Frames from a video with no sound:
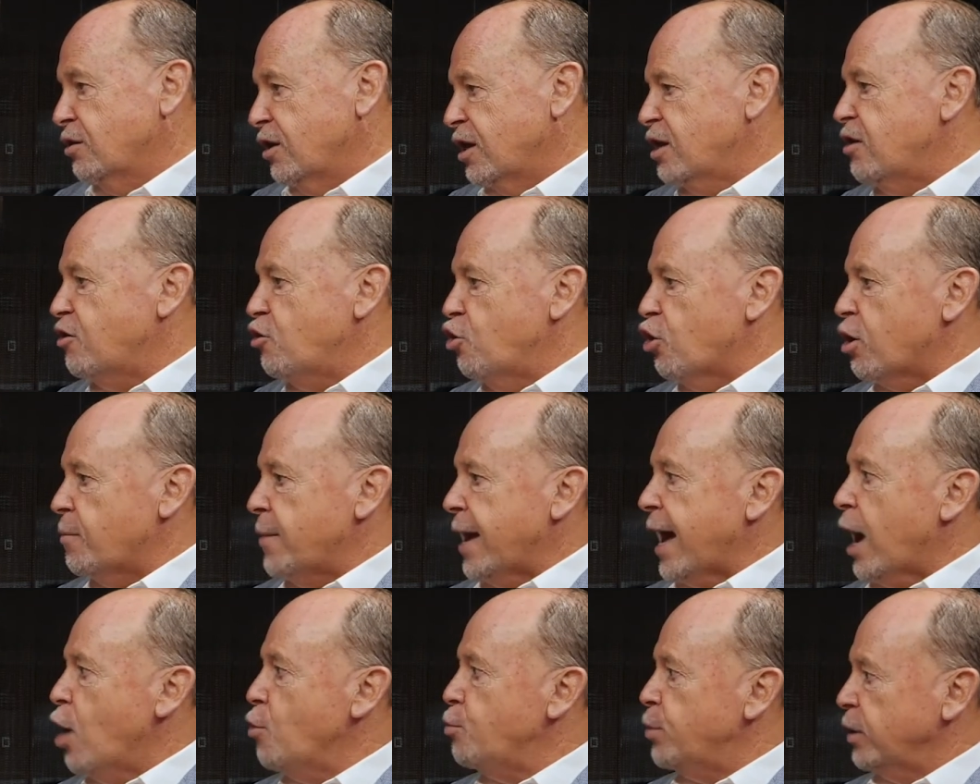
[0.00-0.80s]
You've got to
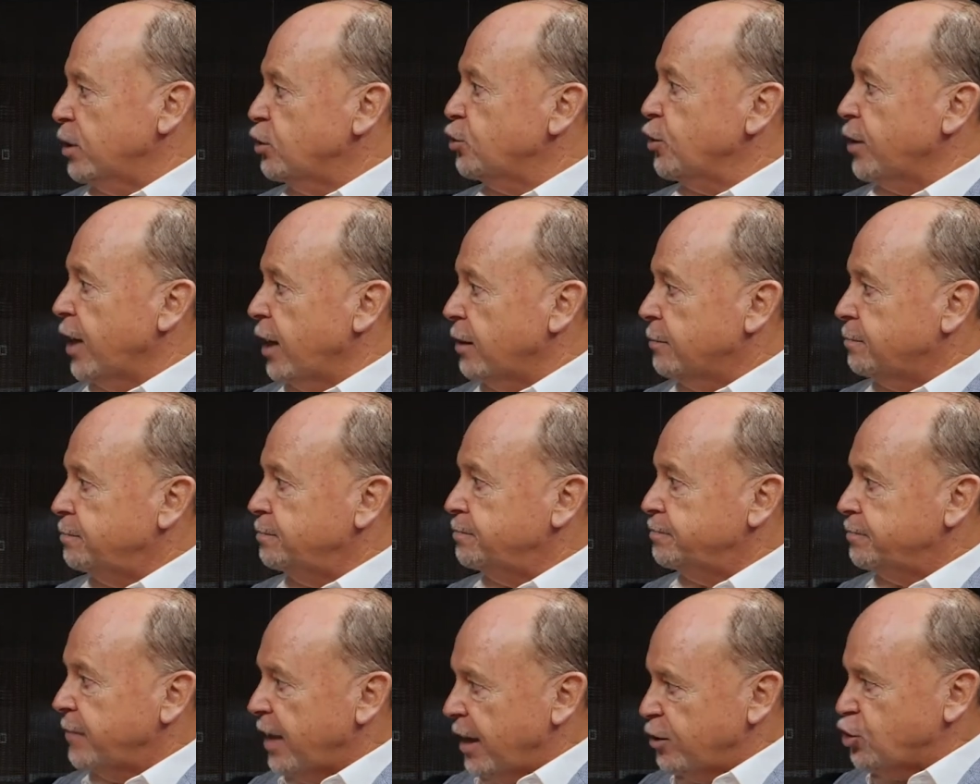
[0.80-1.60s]
be open to that.
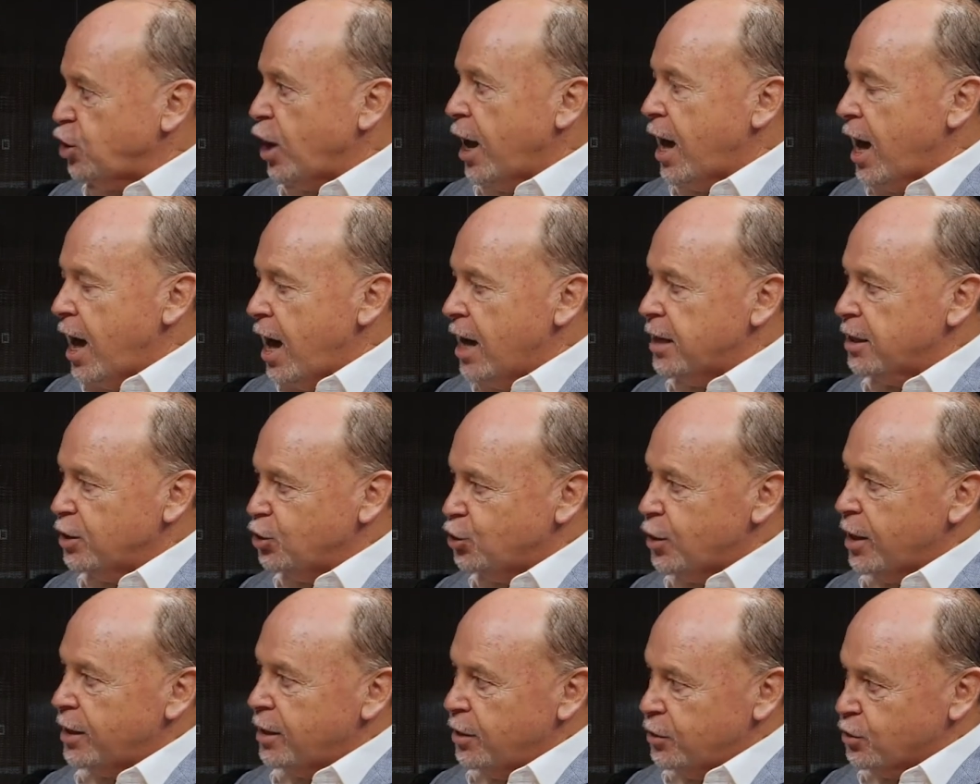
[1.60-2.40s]
As hard
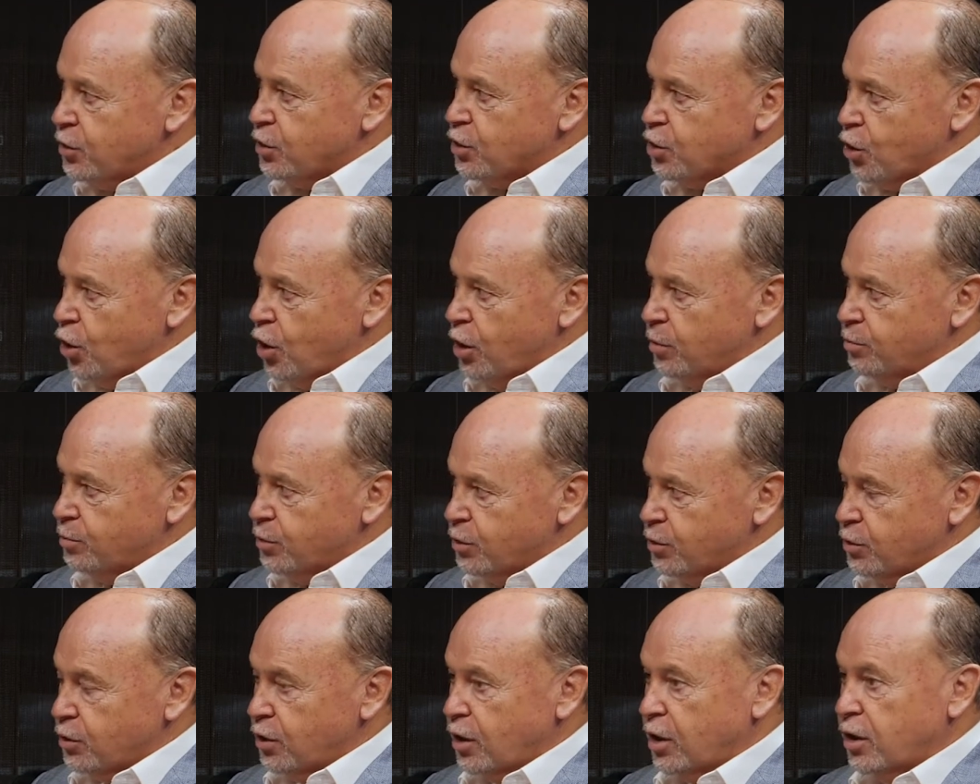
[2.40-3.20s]
as that is at times,
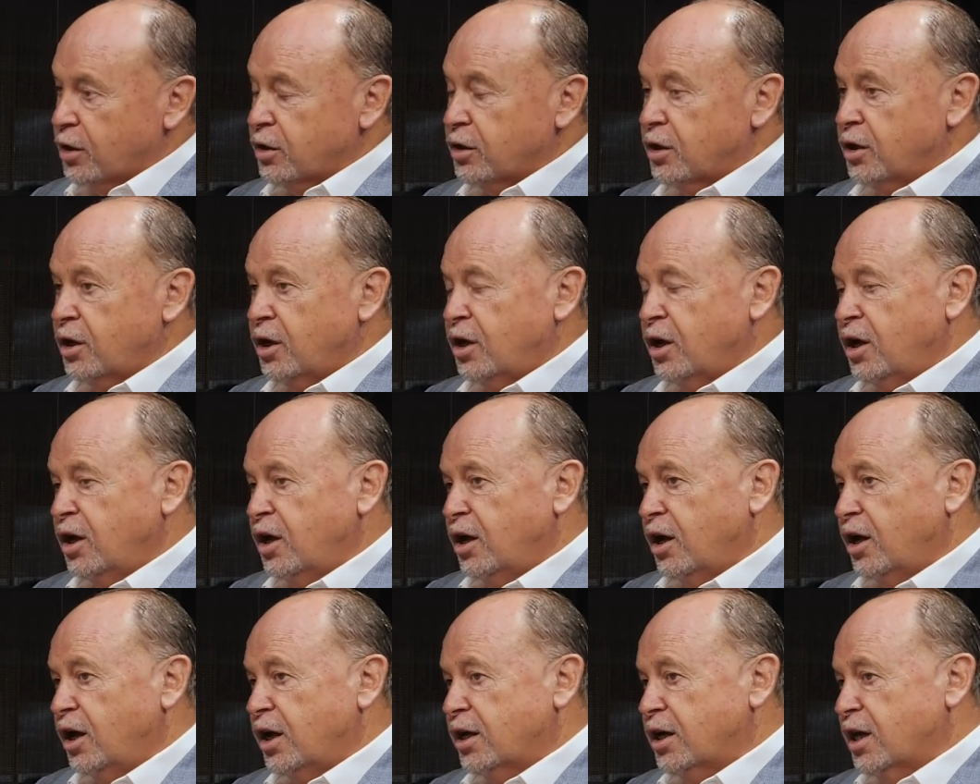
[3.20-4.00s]

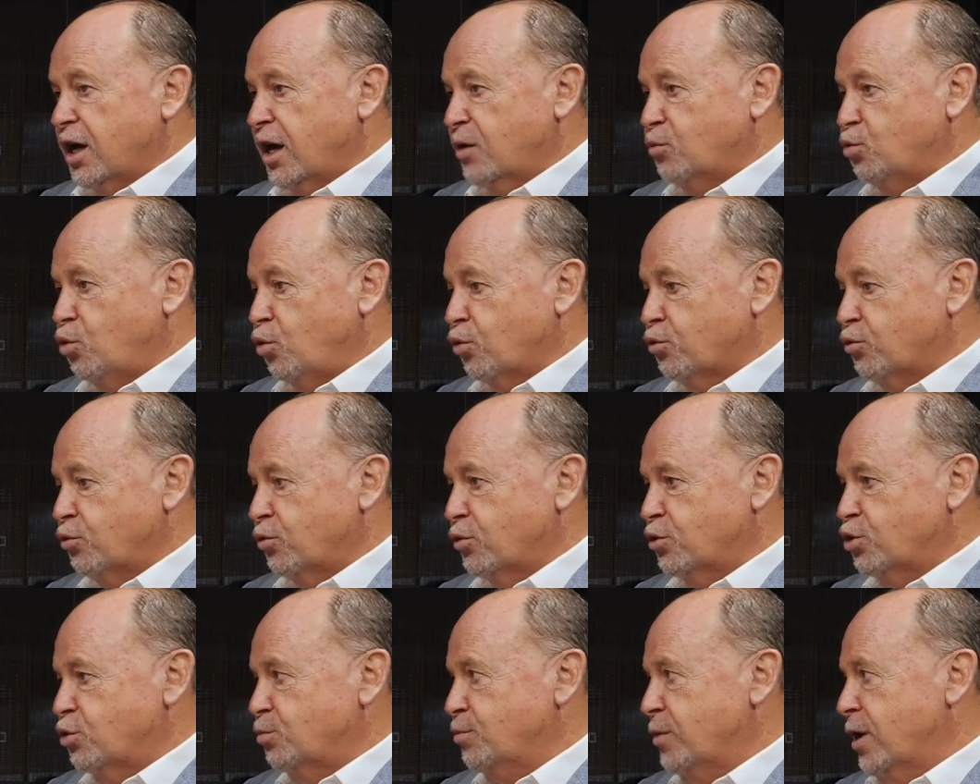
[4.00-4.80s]
I can't walk through
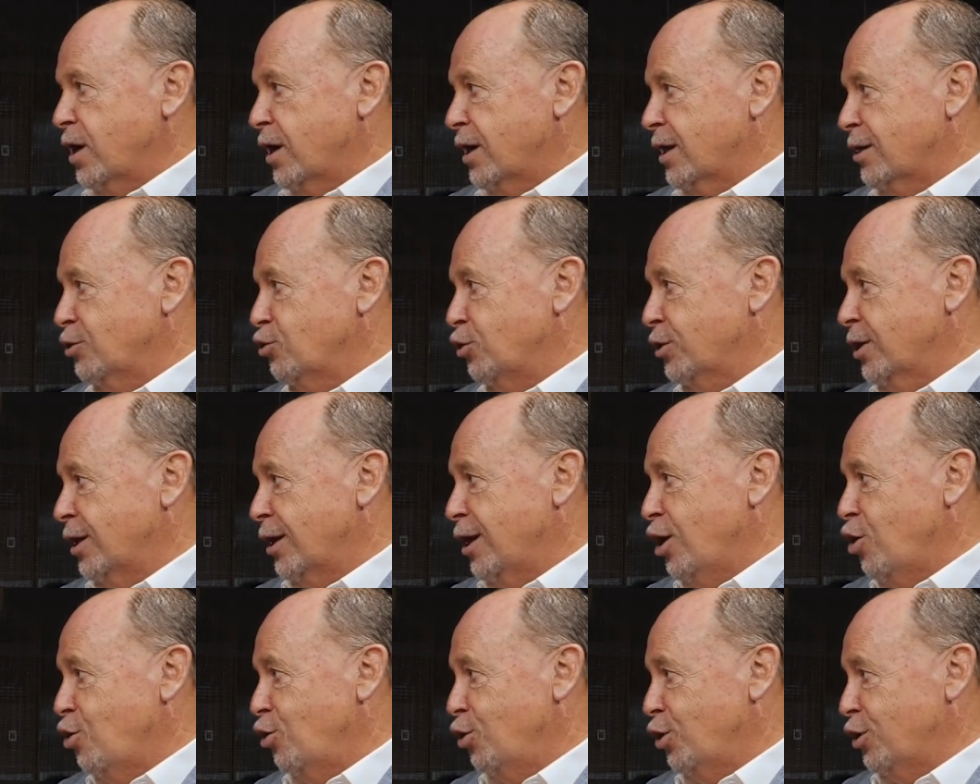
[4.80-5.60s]
the supermarket and not get
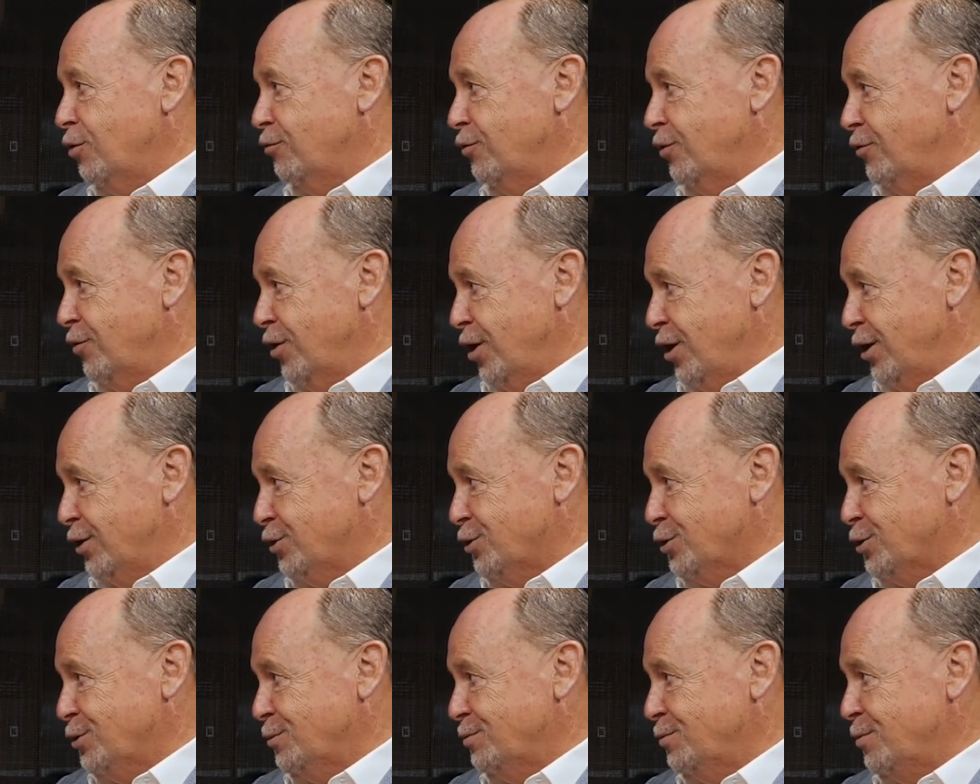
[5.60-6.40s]
a whole lot of
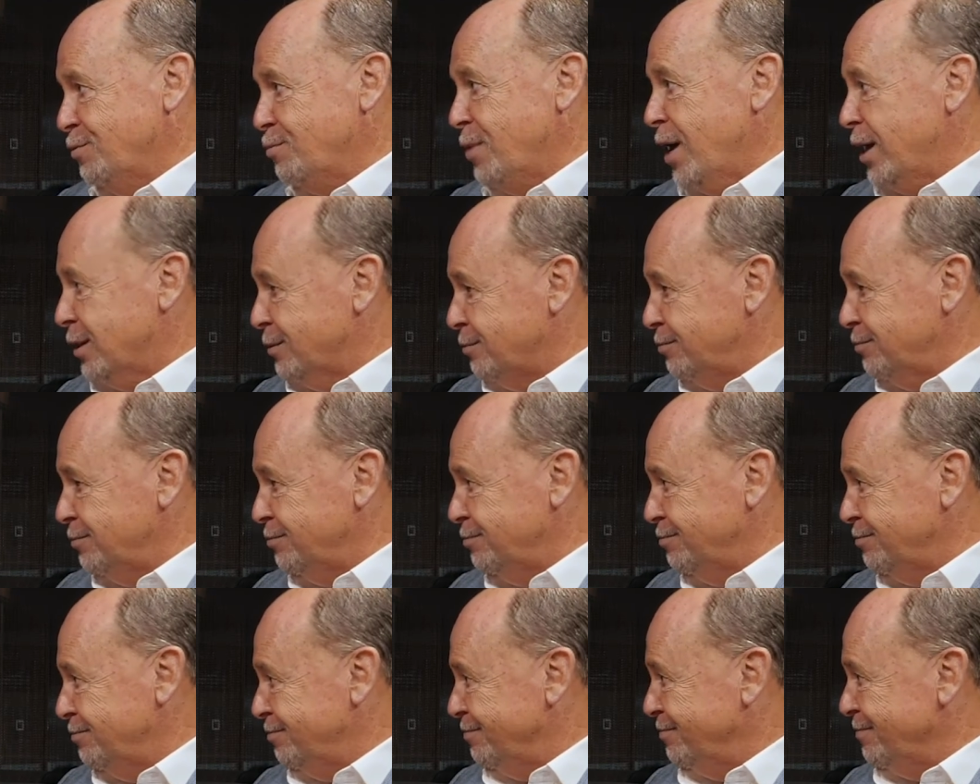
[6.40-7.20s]
advice, but
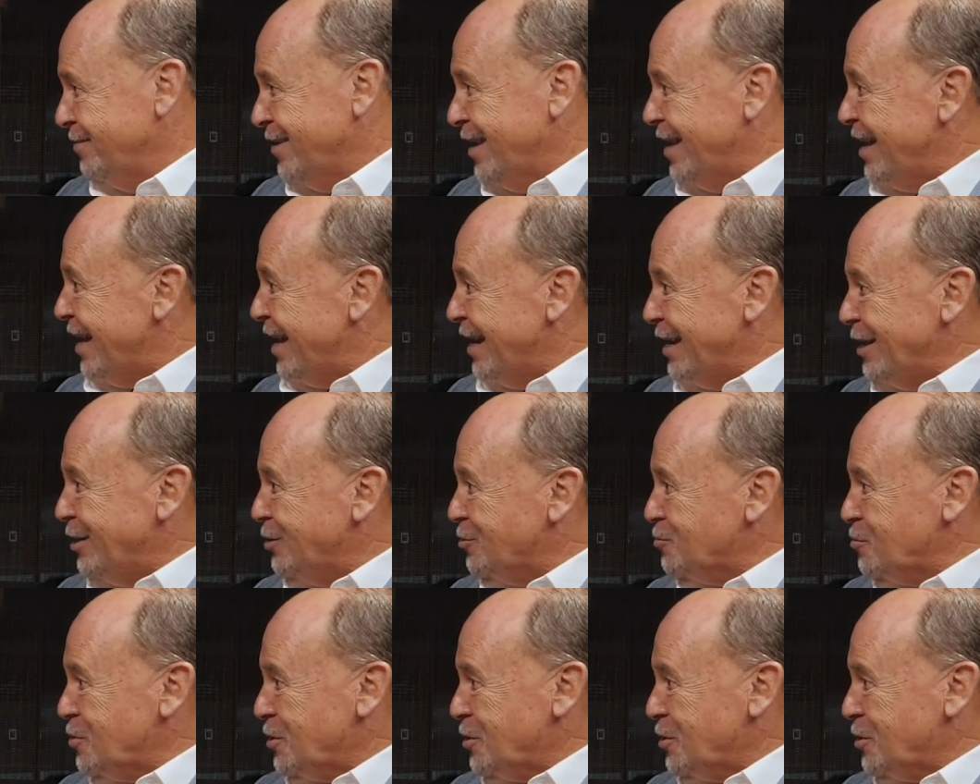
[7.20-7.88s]
it is